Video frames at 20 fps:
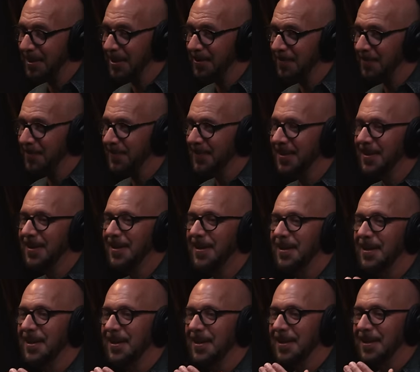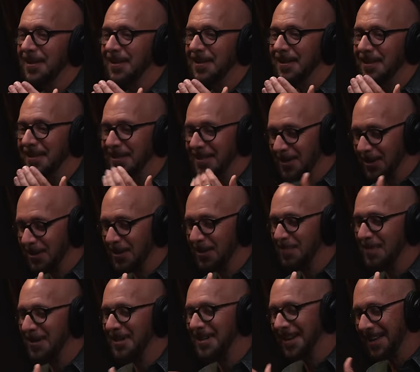about dark,
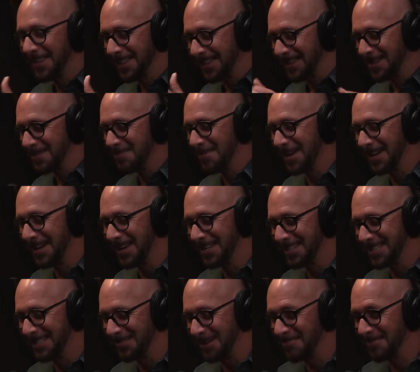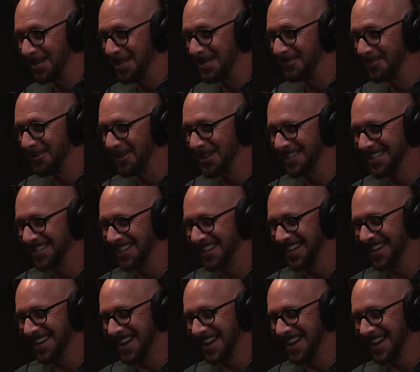but I think your podcast is the right place for it.